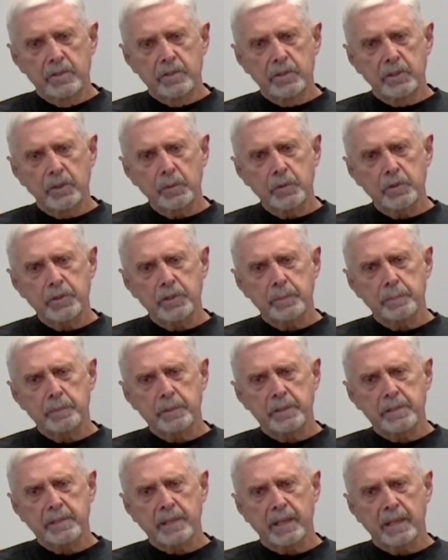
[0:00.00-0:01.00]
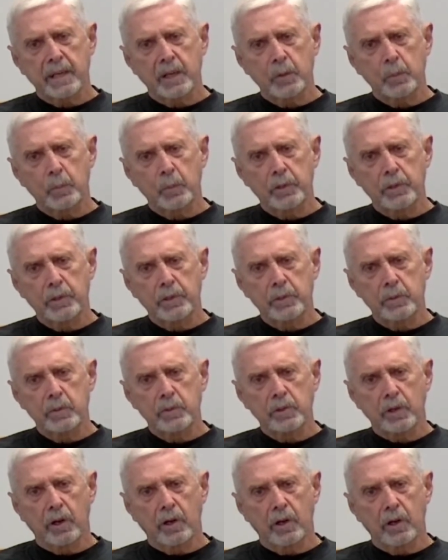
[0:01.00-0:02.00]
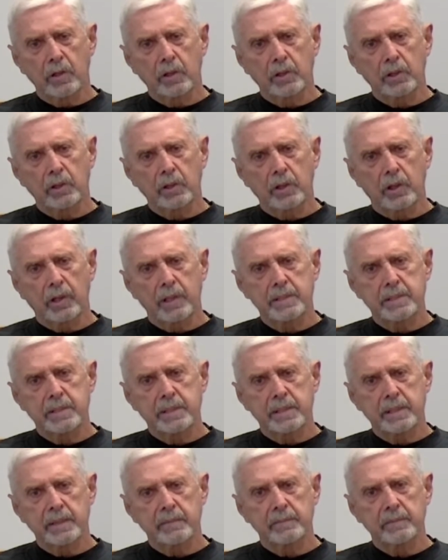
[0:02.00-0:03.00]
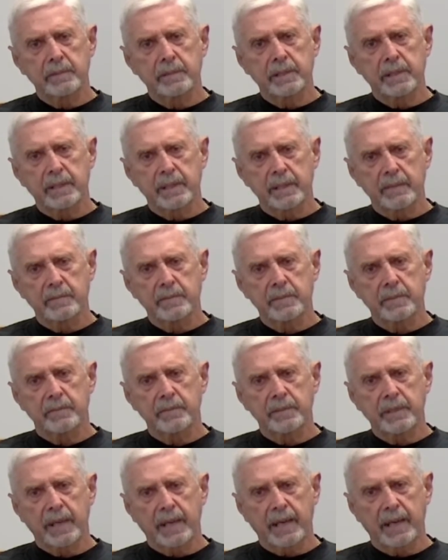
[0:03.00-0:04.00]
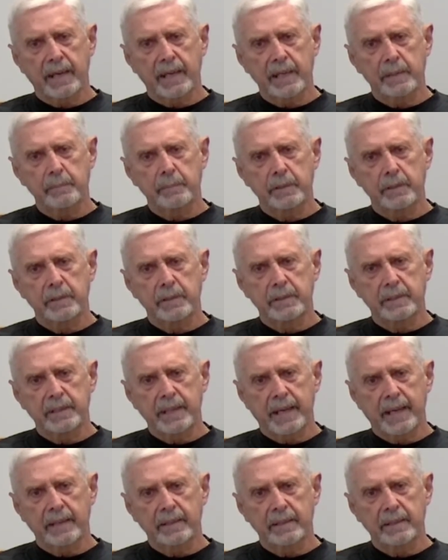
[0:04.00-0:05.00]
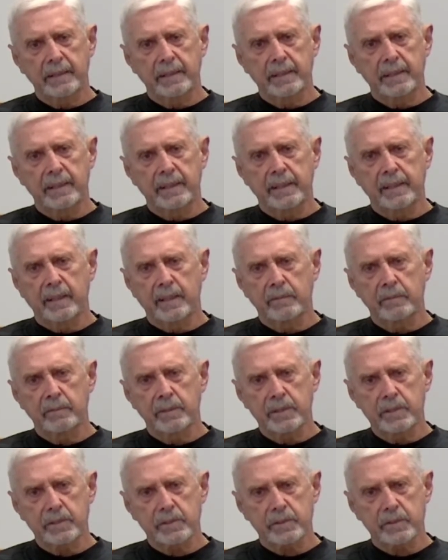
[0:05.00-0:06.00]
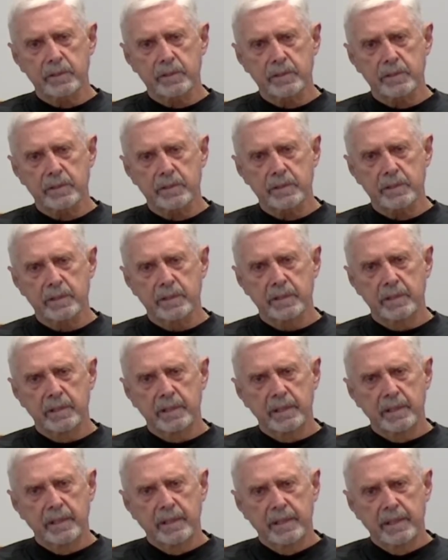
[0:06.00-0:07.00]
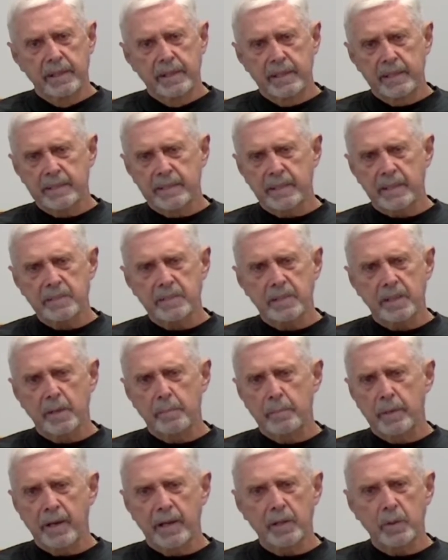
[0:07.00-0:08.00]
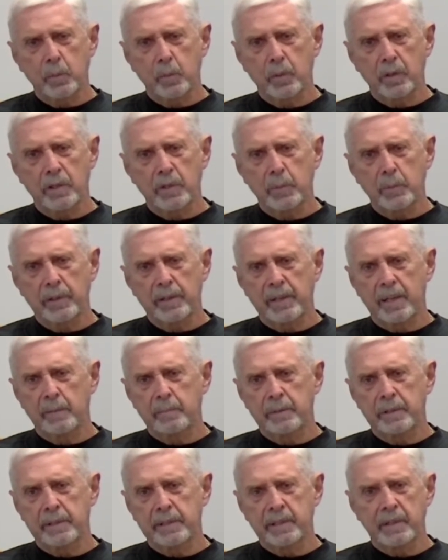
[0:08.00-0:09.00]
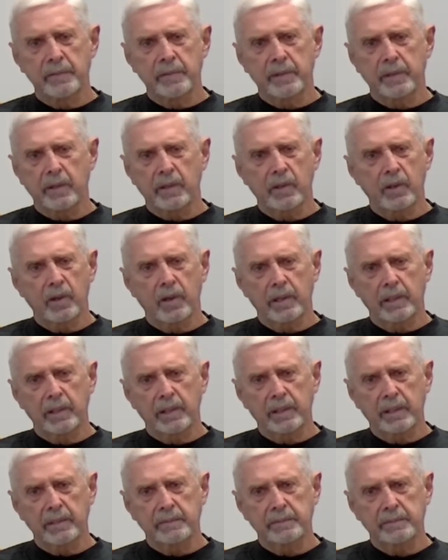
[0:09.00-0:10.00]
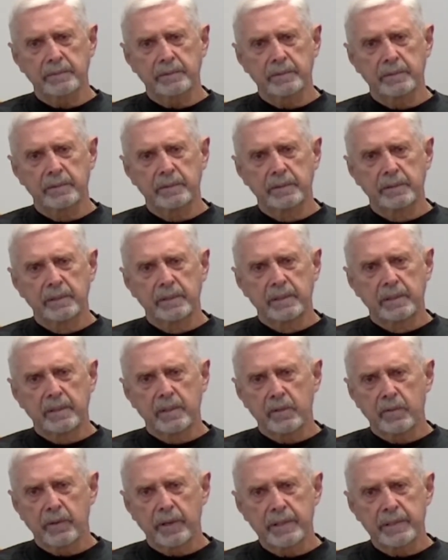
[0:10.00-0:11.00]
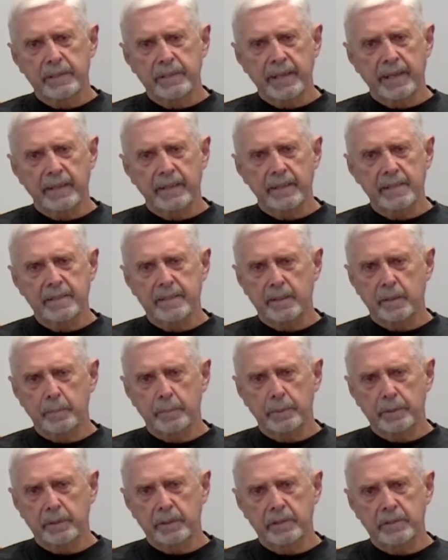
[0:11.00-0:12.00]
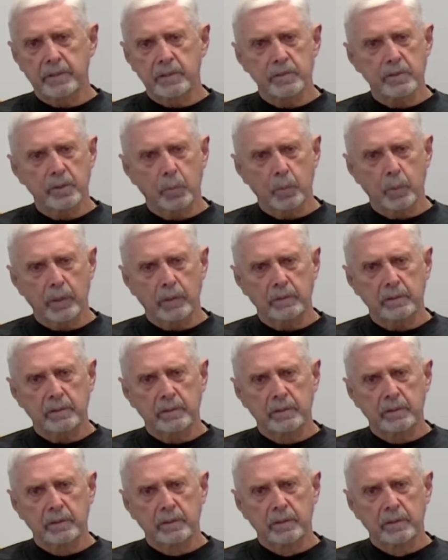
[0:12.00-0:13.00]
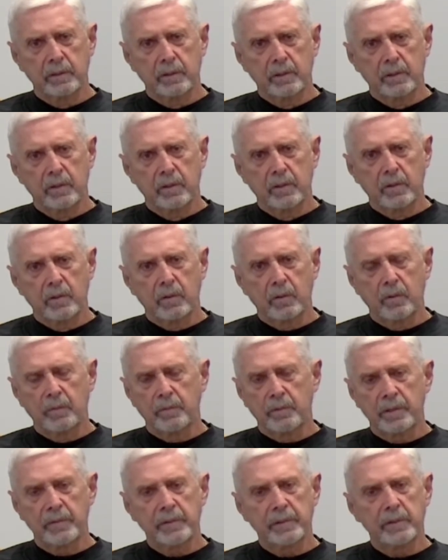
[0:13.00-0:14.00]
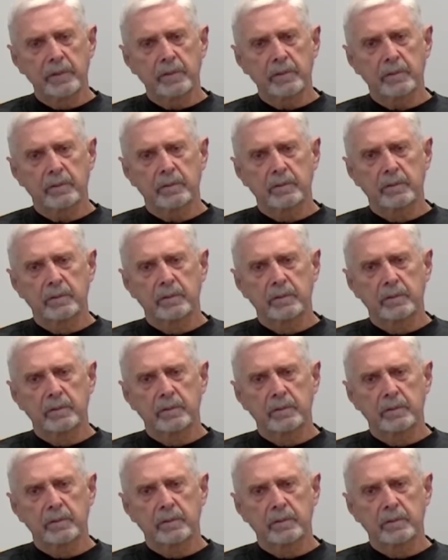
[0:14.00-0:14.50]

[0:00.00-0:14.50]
Stewardship is how we use all of God's given gifts of time, talent, and our resources. It does not matter whether we have been given a long life, great talents and abilities, or wealth, or very little.